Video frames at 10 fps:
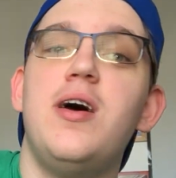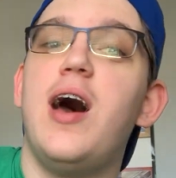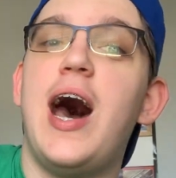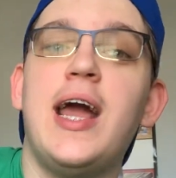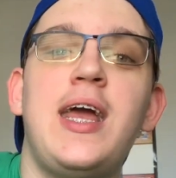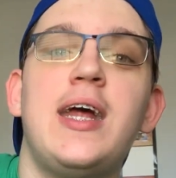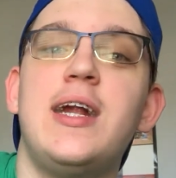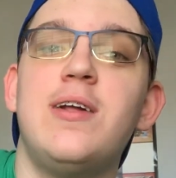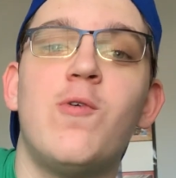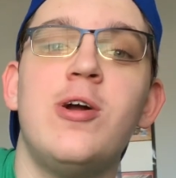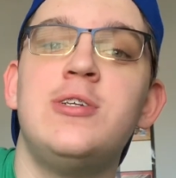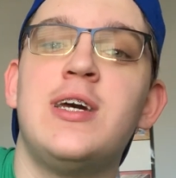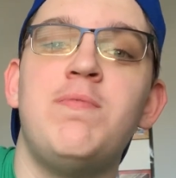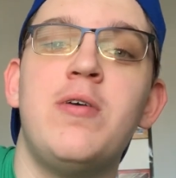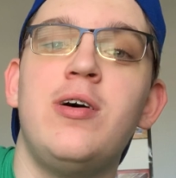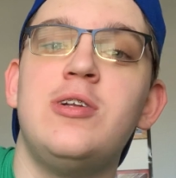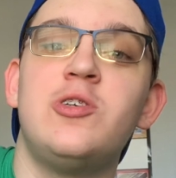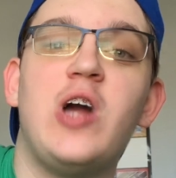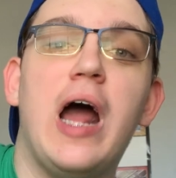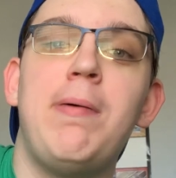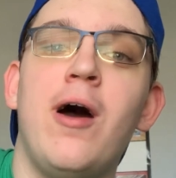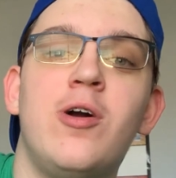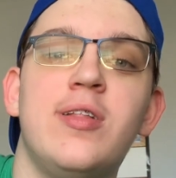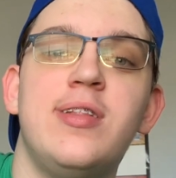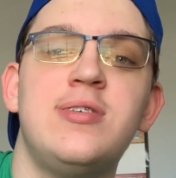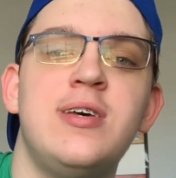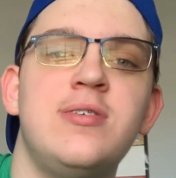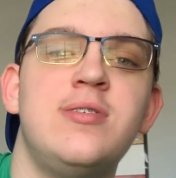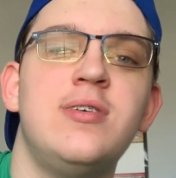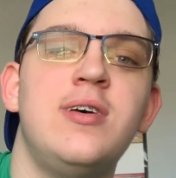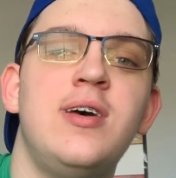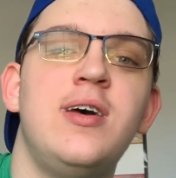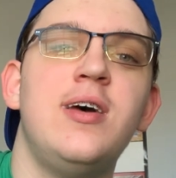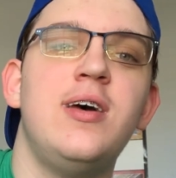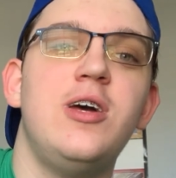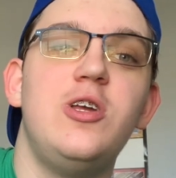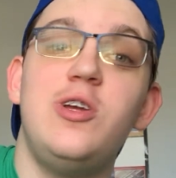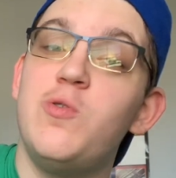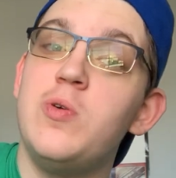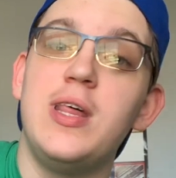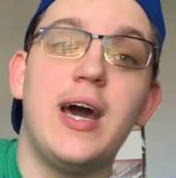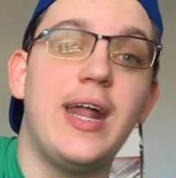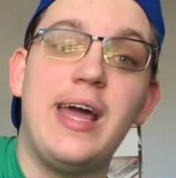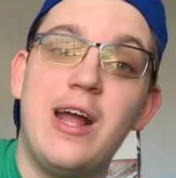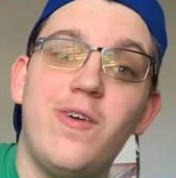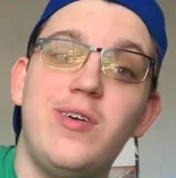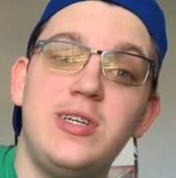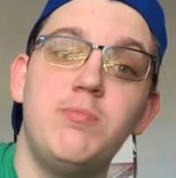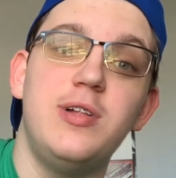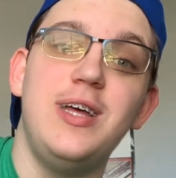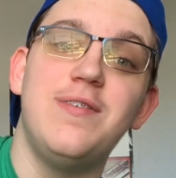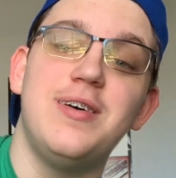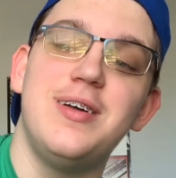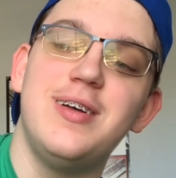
The words can barely describe how good this is. You really gotta hear it to believe it.